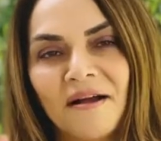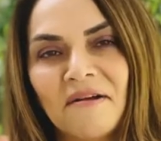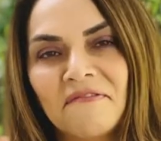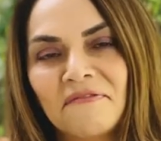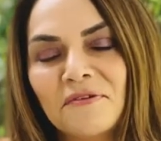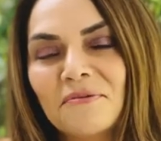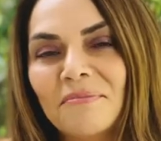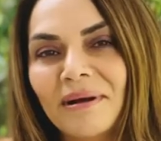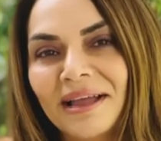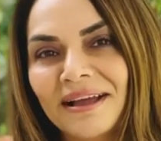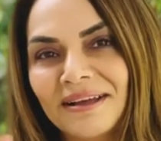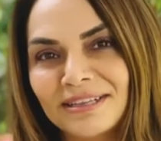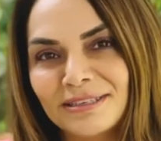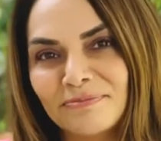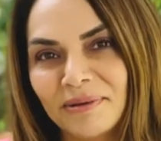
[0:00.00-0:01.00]
I fought my
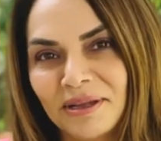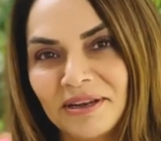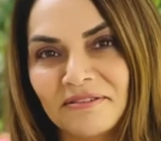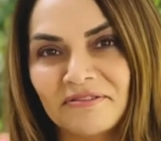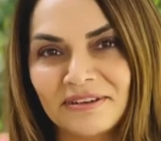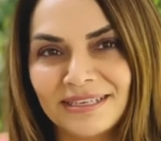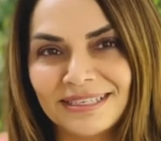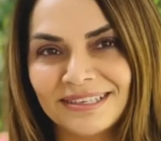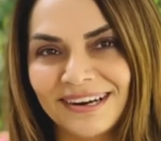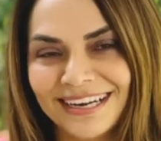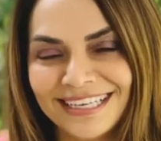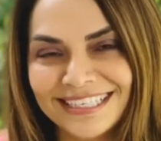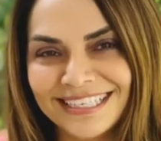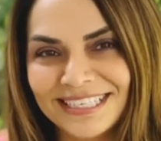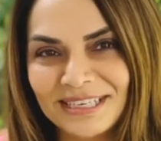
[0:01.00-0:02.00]
husband for a
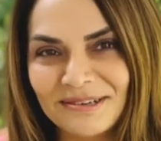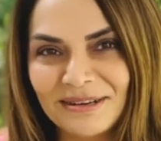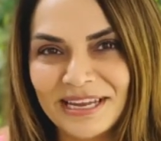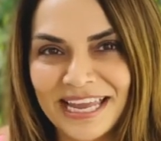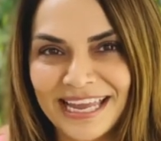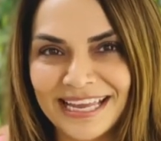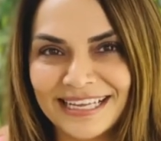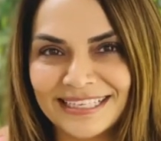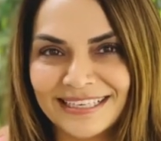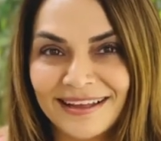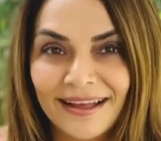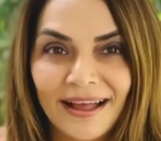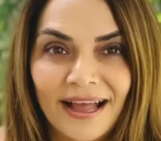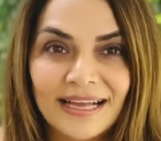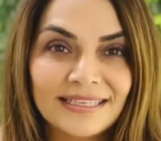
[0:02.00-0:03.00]
solid 2 years
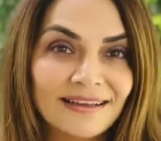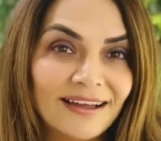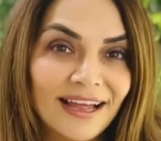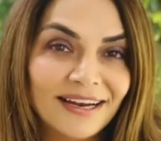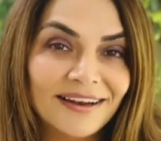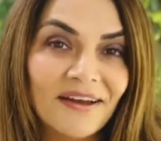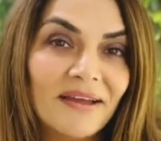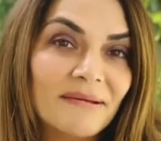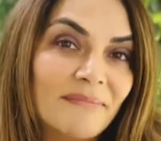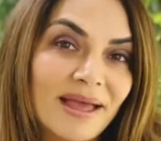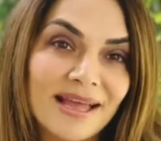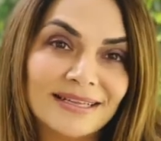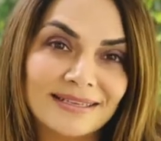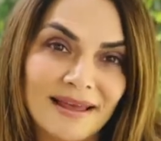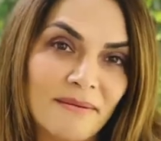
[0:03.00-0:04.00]
as I had
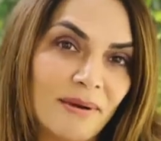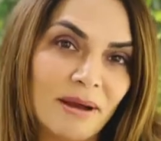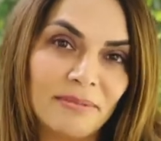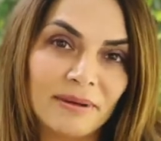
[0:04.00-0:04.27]
nightmares about